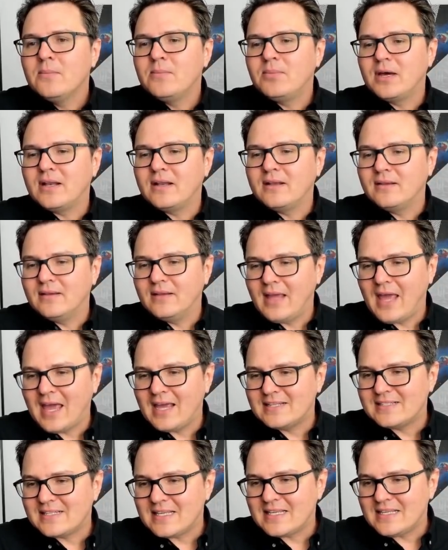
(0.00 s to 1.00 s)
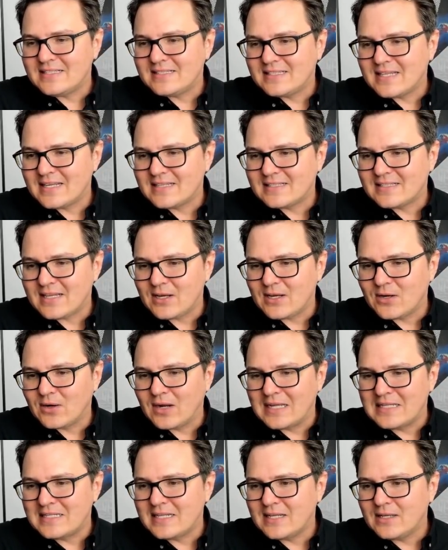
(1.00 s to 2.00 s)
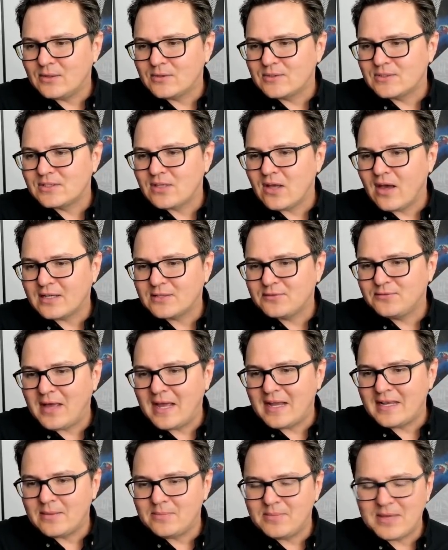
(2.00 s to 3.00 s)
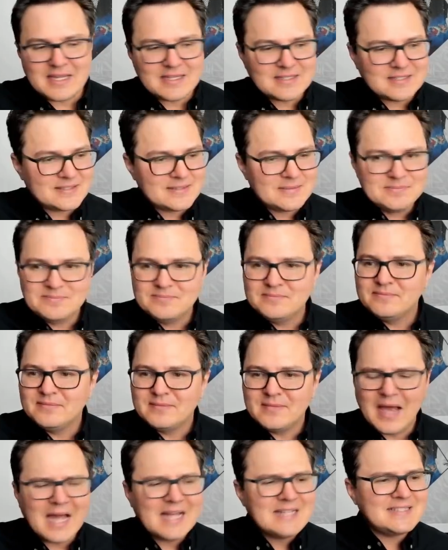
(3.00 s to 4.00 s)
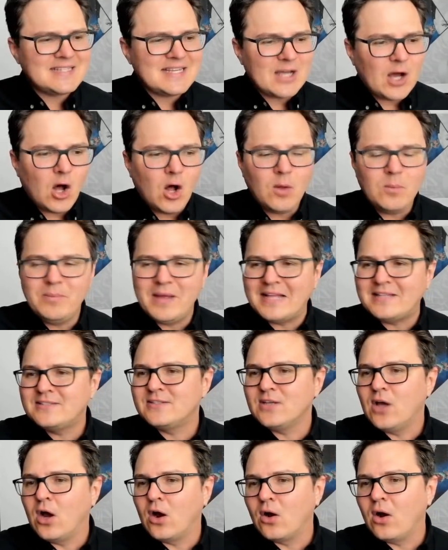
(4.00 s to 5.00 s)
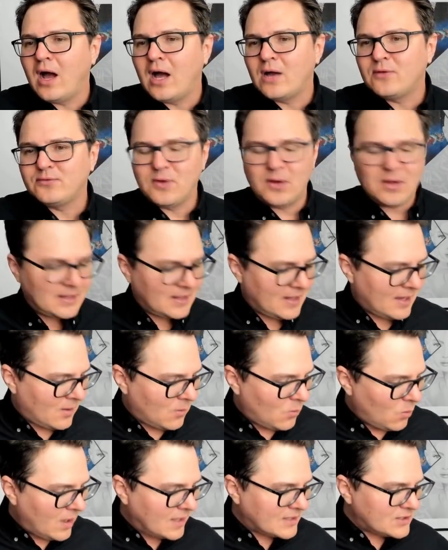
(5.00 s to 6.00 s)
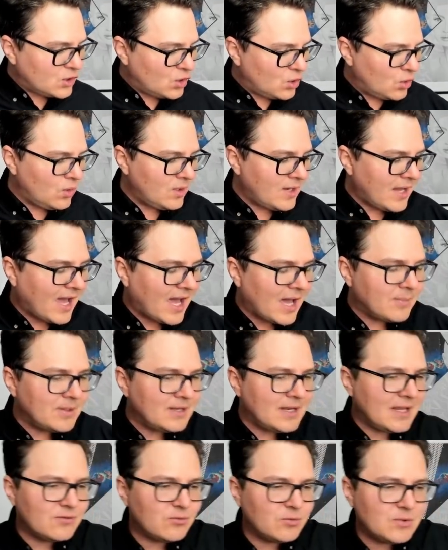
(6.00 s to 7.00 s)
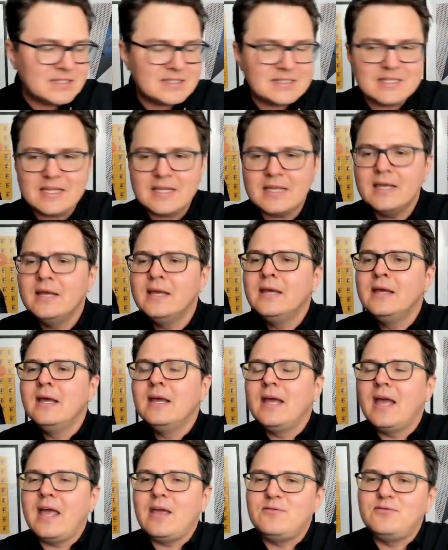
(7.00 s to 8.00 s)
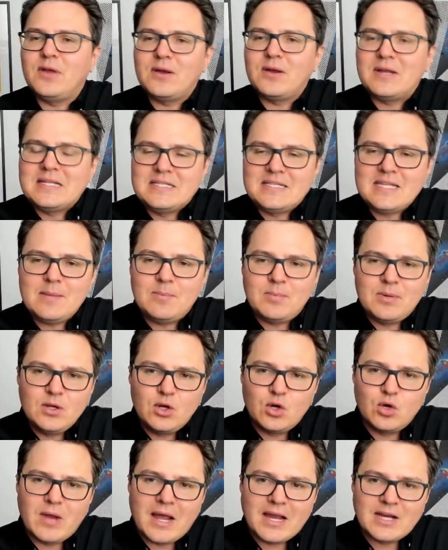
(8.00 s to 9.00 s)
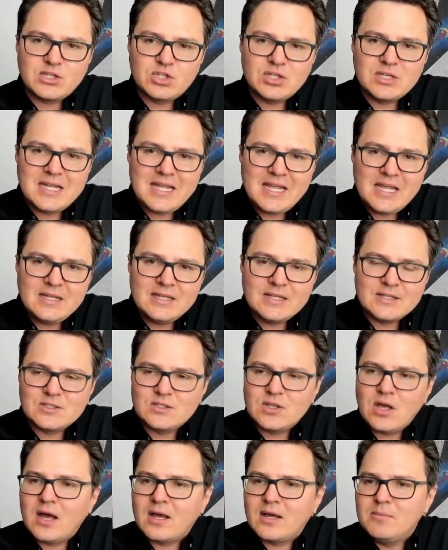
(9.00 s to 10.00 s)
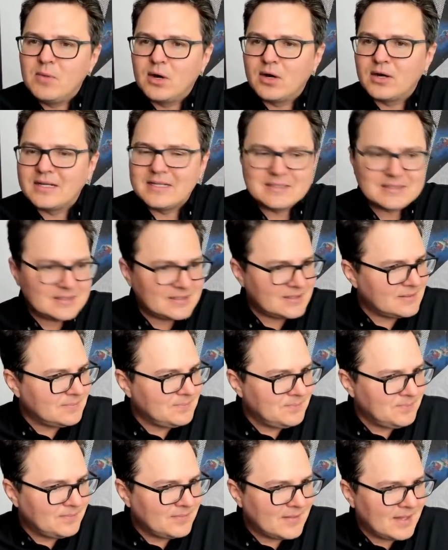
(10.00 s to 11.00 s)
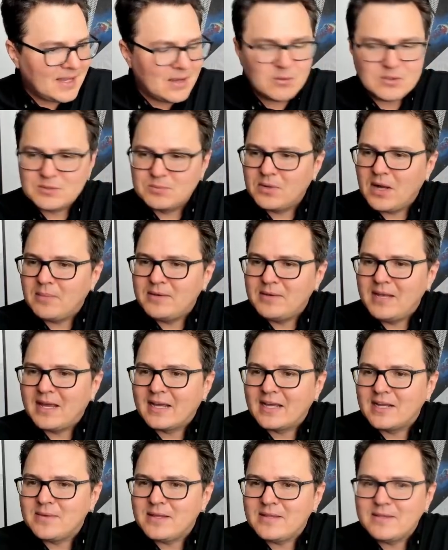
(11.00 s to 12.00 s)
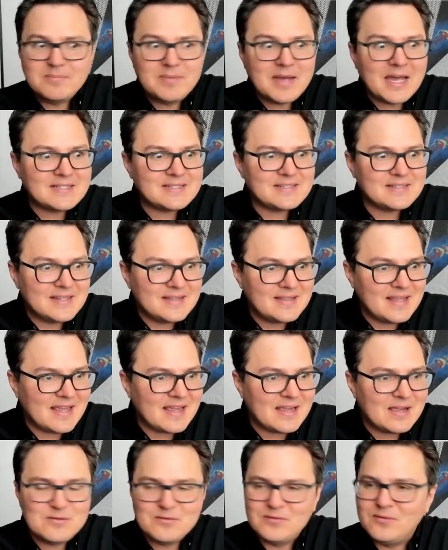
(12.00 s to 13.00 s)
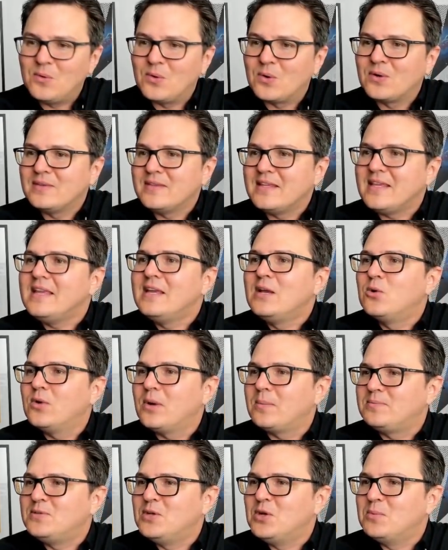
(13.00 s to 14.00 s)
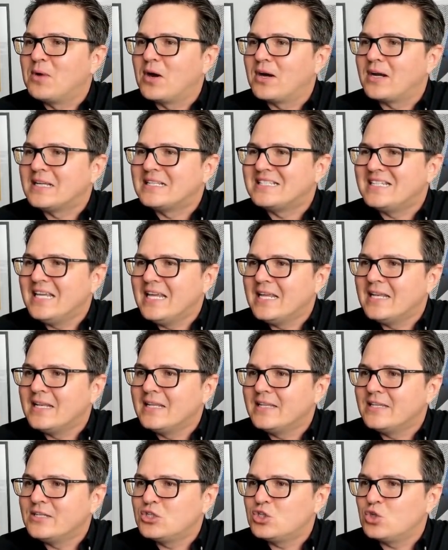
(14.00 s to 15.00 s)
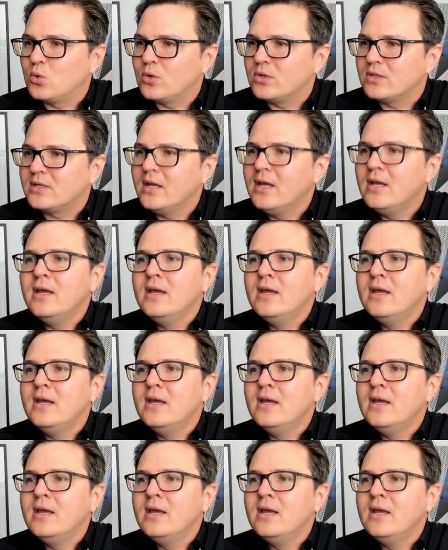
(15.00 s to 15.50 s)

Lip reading: But as he says here, until stocks find a base, I'd say all bets are off on what could happen if we see a very deep correction in the stock markets. It was probably not going to be the best thing for the crypto markets in the short